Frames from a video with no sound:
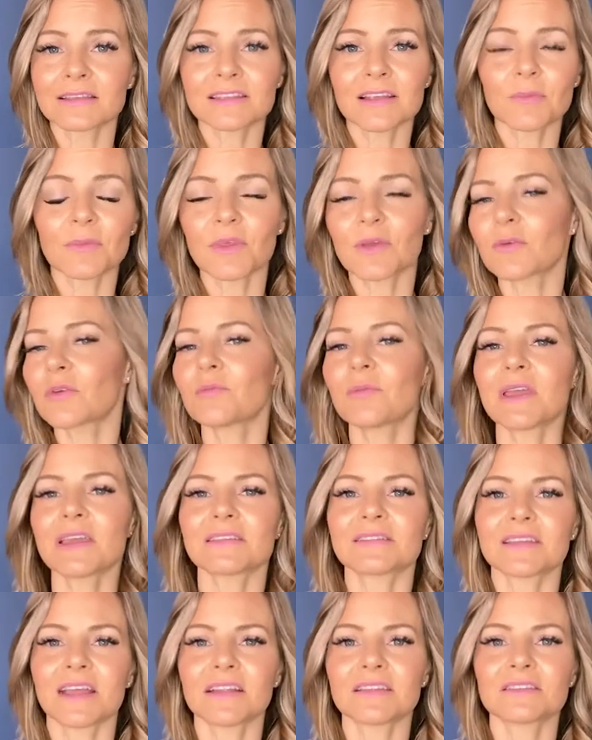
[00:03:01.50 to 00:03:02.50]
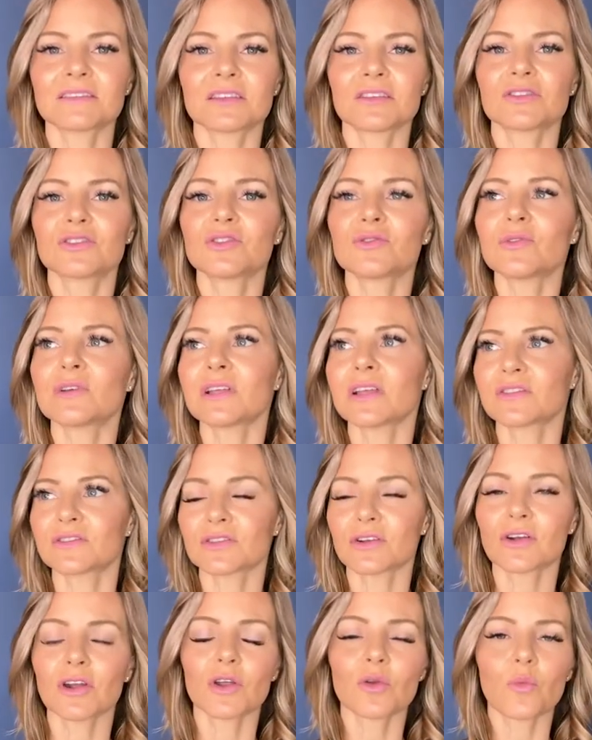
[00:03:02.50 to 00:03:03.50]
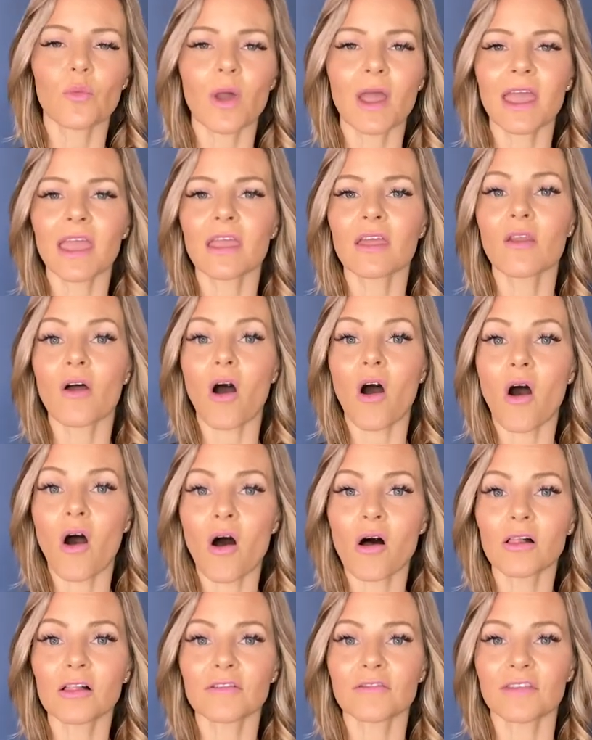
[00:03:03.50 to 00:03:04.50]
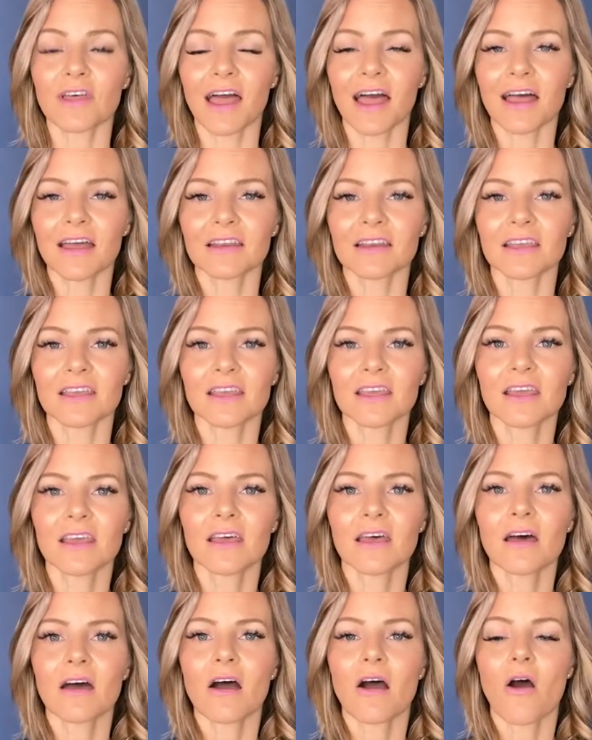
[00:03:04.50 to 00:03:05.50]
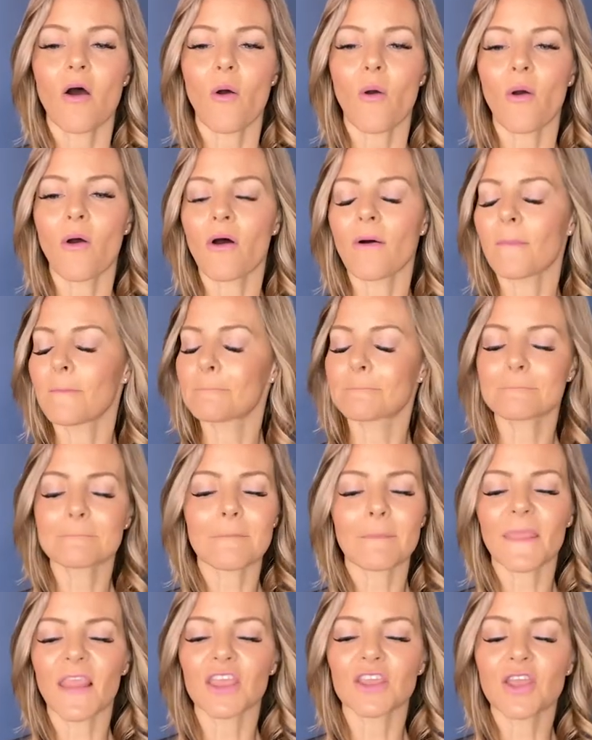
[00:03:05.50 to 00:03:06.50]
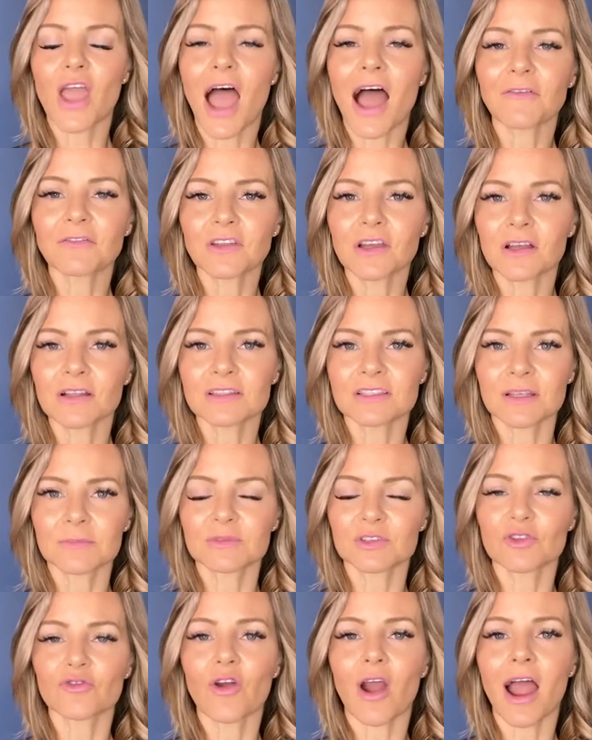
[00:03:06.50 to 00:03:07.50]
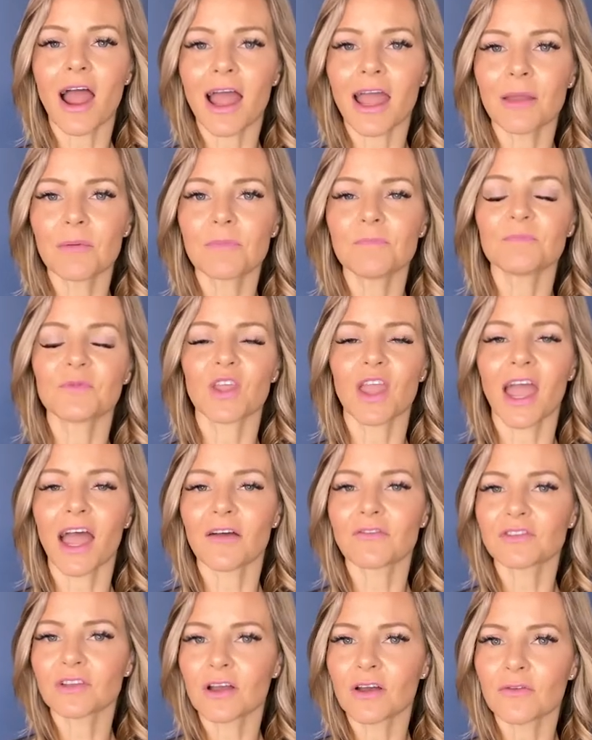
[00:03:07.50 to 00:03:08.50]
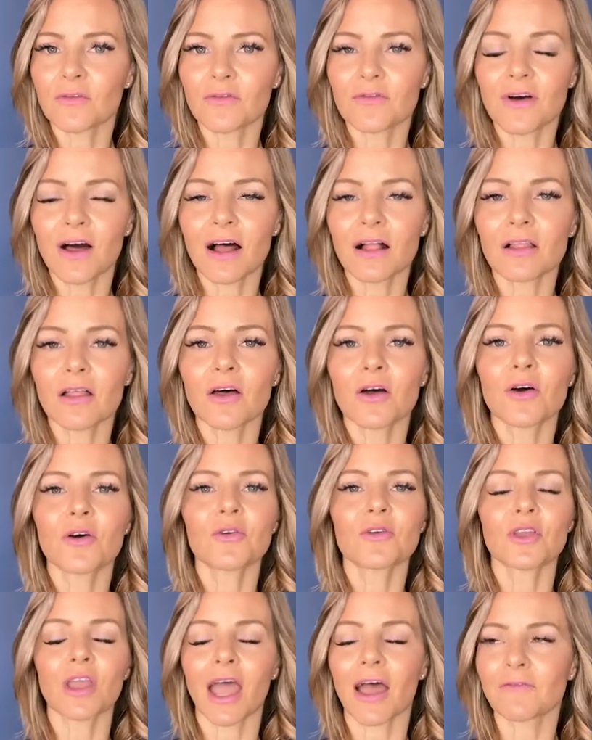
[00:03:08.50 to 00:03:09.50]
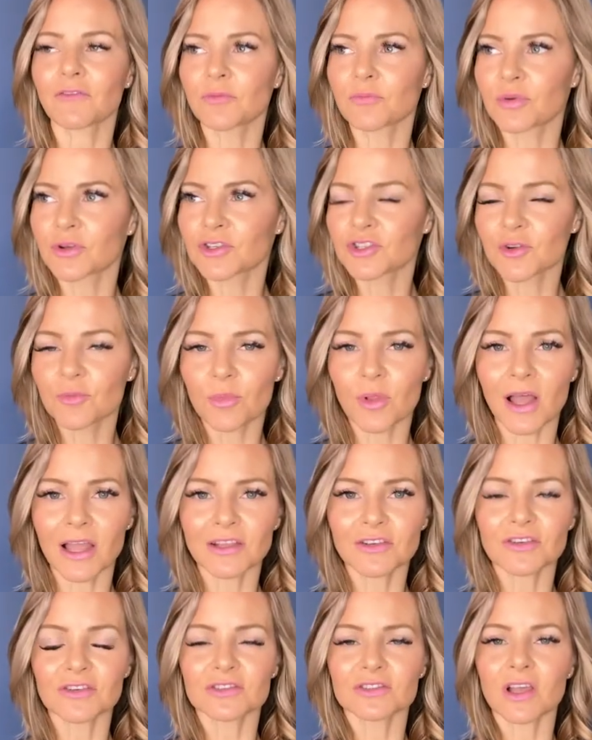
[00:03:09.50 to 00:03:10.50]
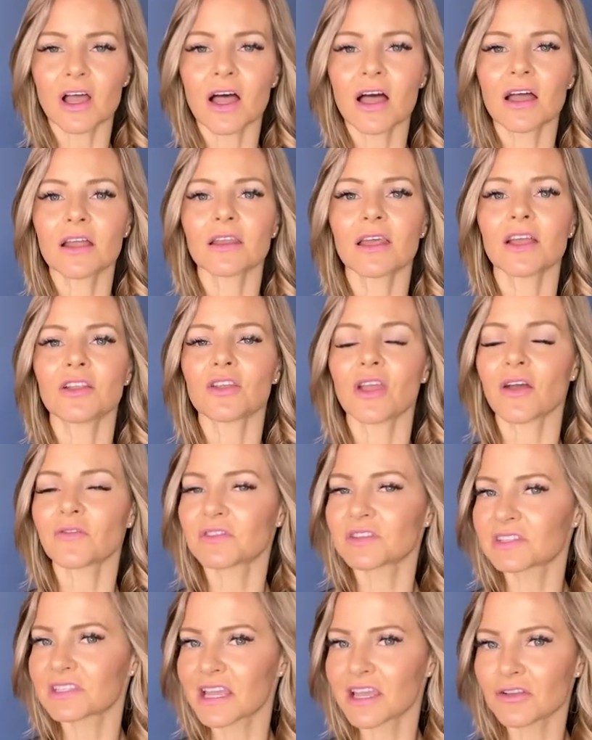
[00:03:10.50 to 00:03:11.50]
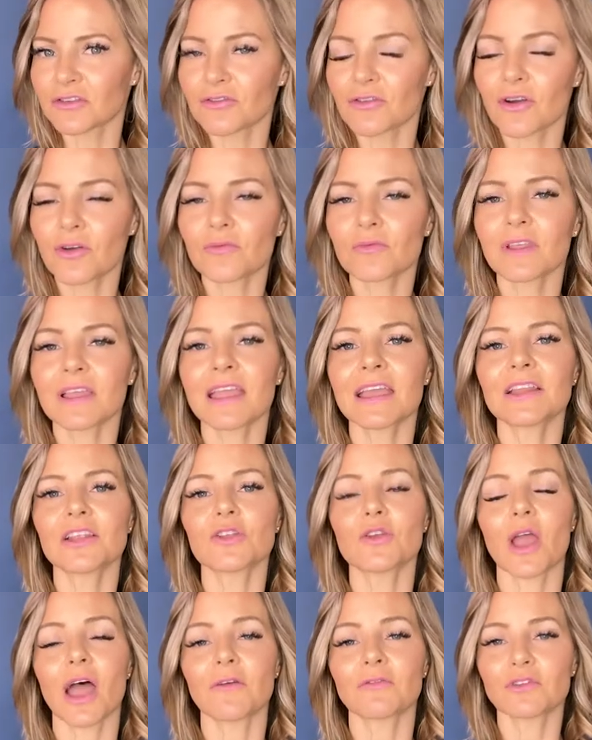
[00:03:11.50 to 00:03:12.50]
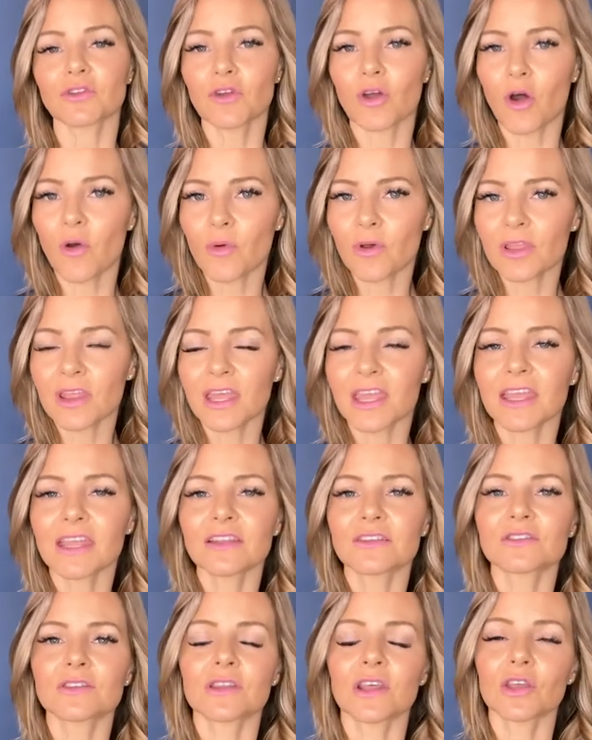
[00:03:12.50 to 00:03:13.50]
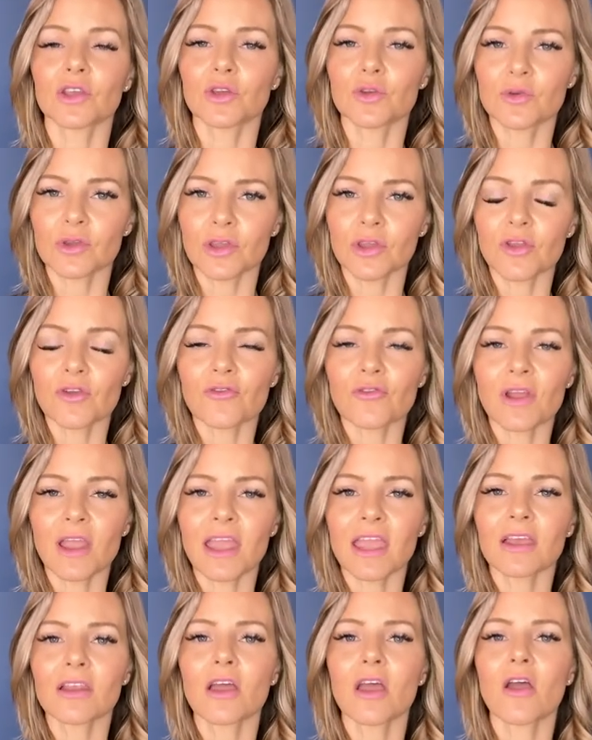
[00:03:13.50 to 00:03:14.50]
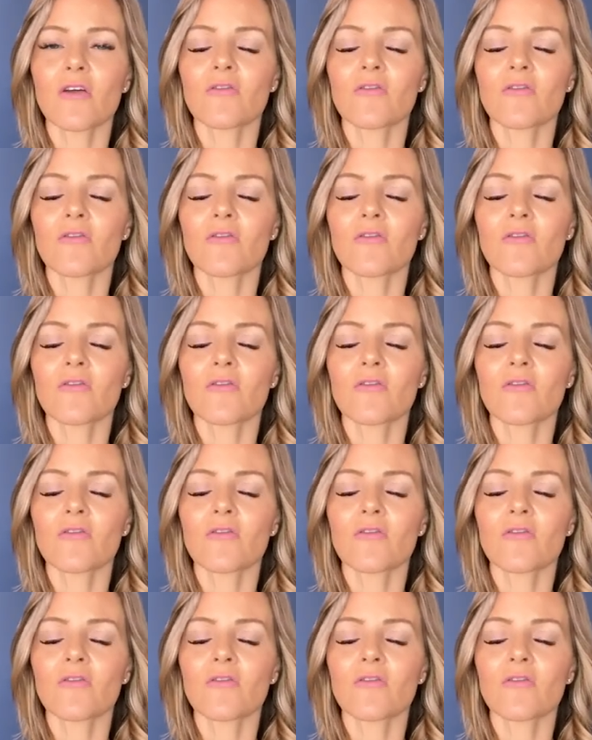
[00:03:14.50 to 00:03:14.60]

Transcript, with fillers: something would make sense to do it a certain way and all of that. Or you have to unsubscribe, you have to unfollow, you have to put your blinders on, and you have to stay in your own lane, and you have to go within so that you can create